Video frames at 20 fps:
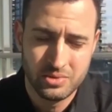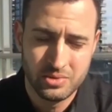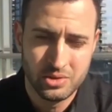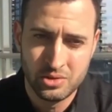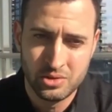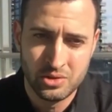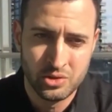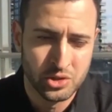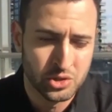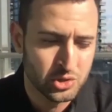
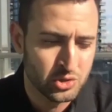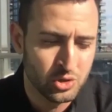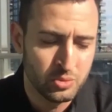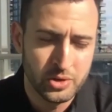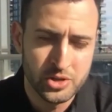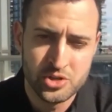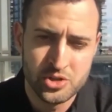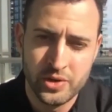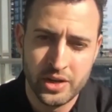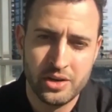There's so
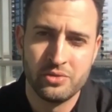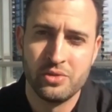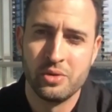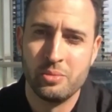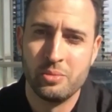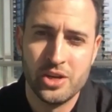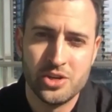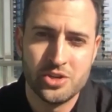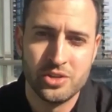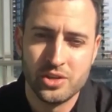much great
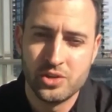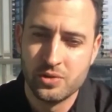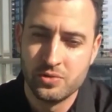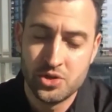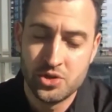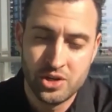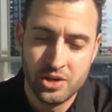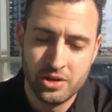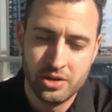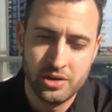information that you've
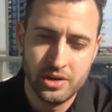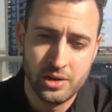shared.